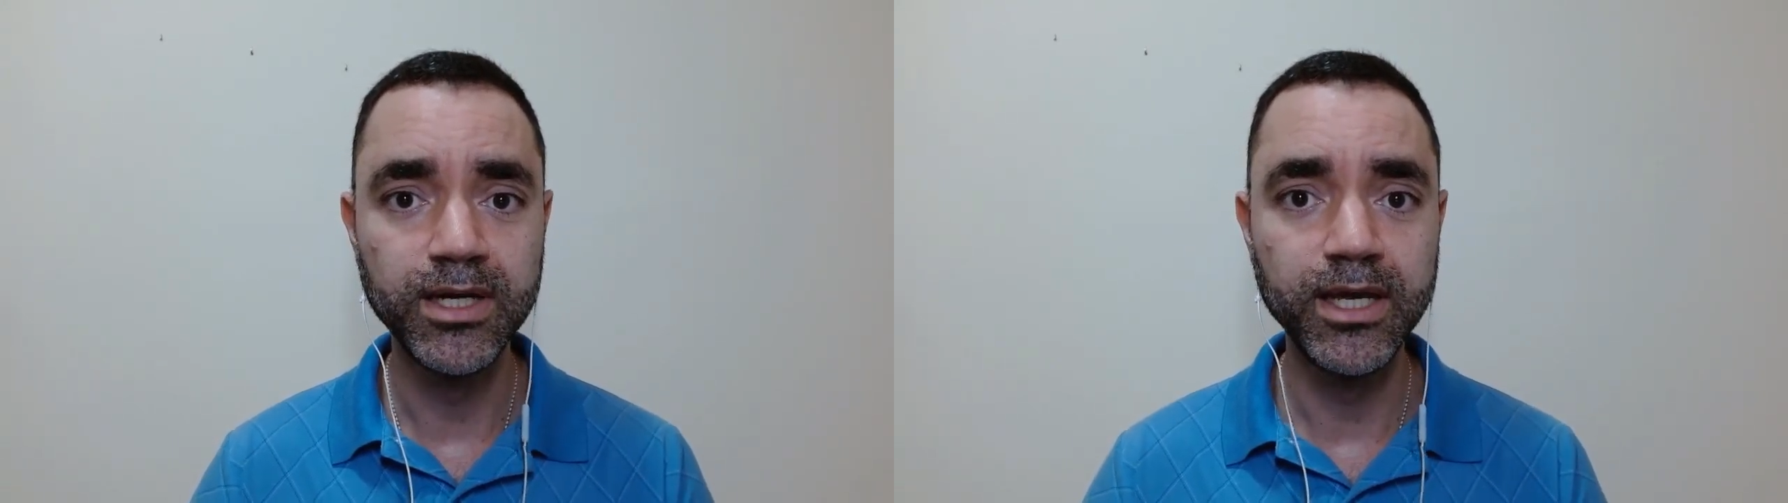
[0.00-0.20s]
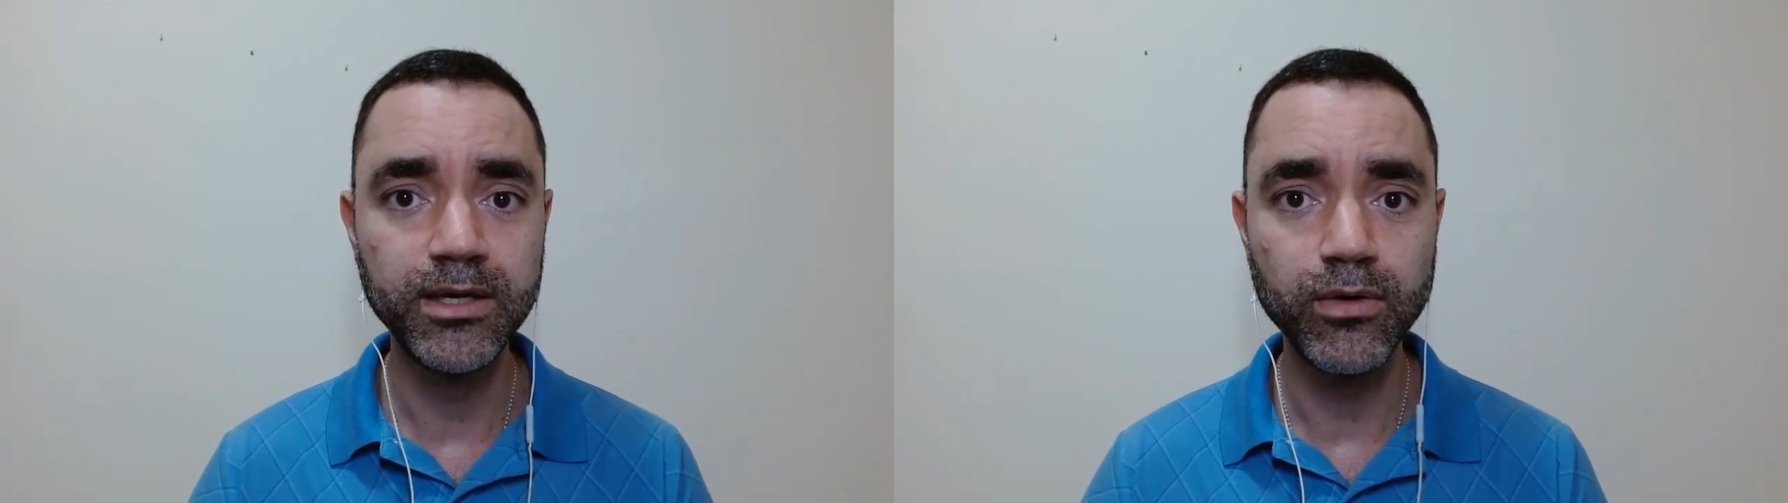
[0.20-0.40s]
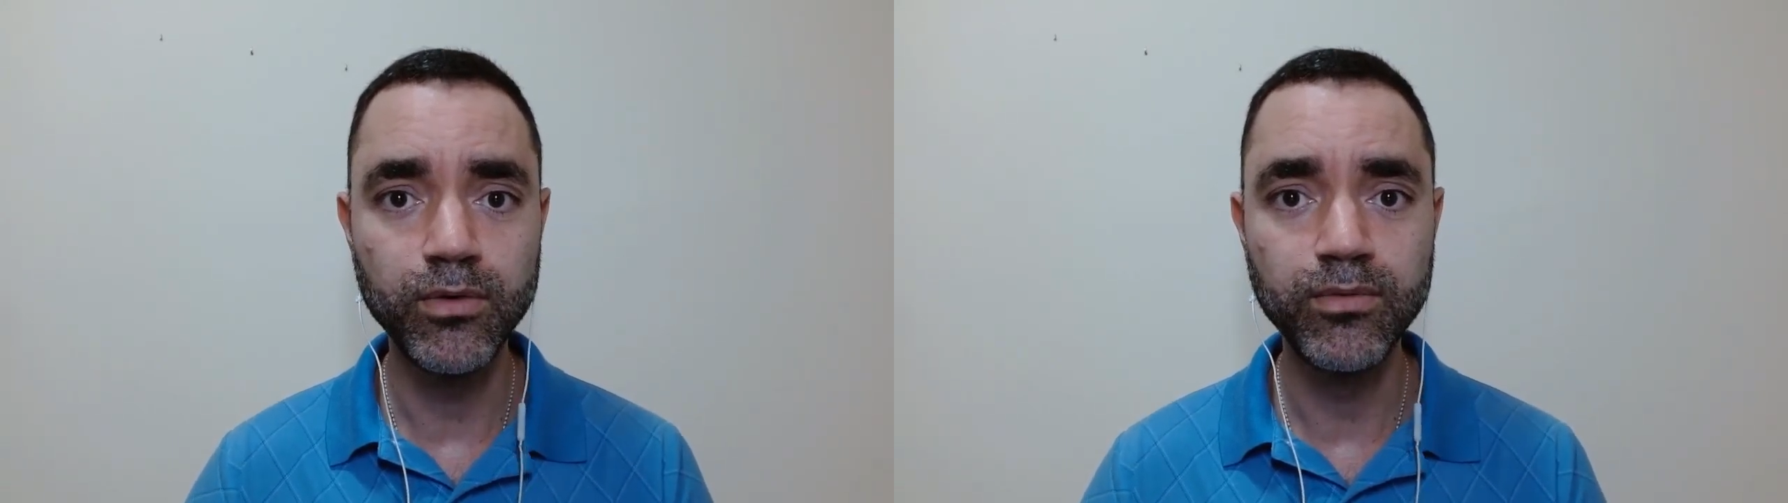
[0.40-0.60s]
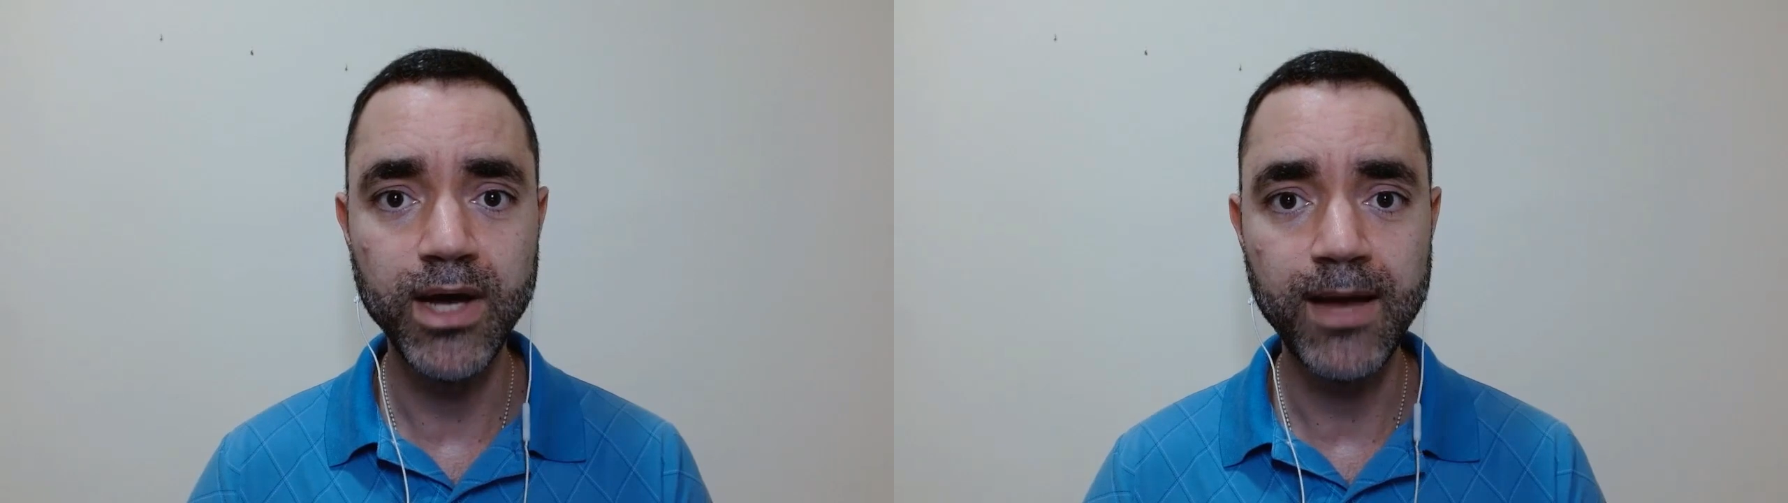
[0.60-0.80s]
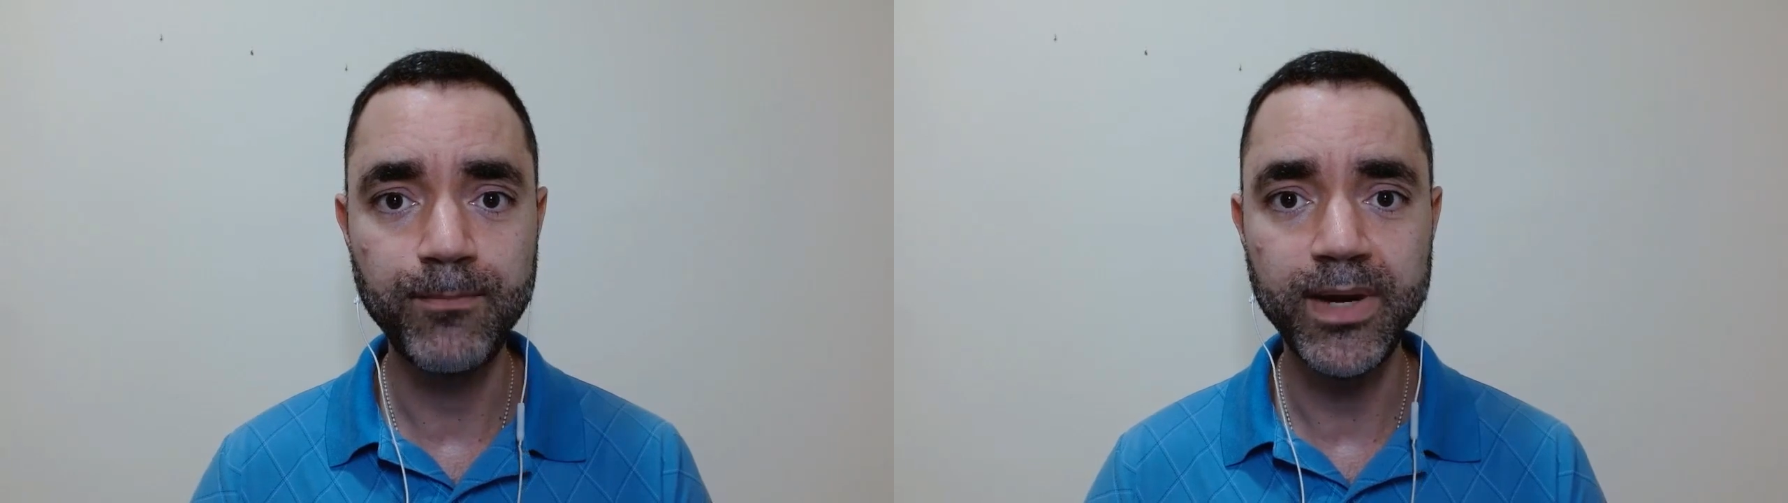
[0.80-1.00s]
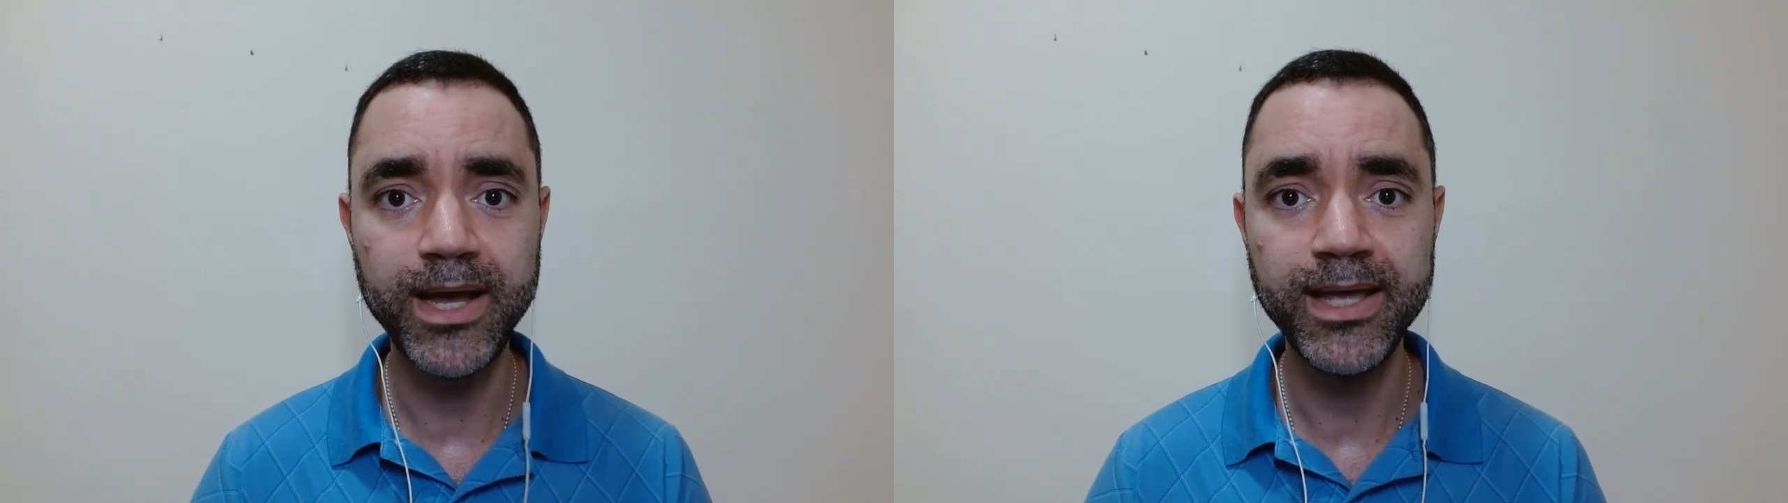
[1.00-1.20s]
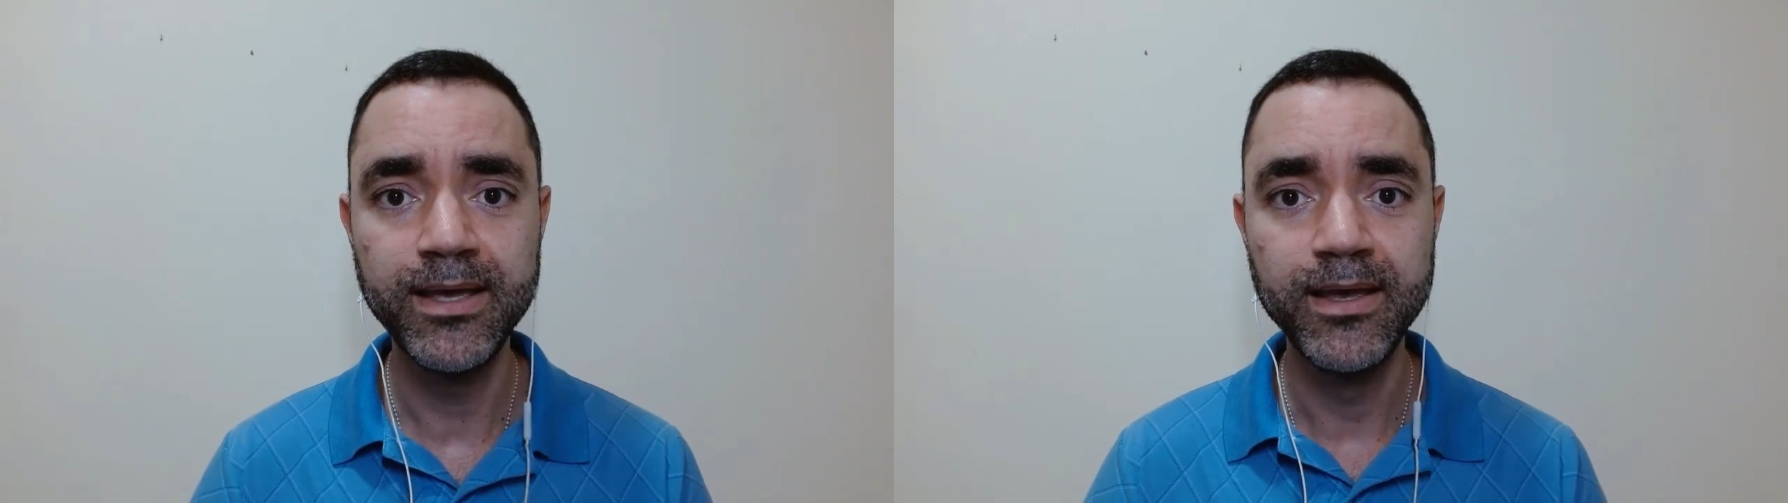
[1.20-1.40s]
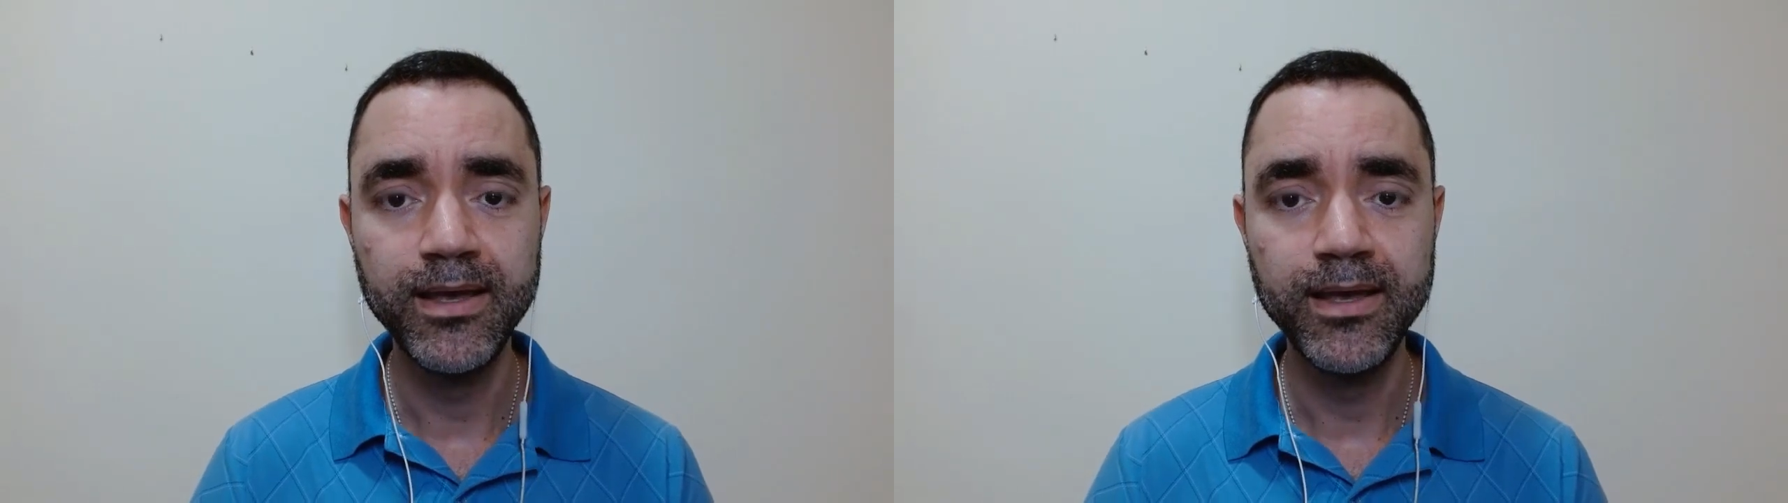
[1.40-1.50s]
click on apply,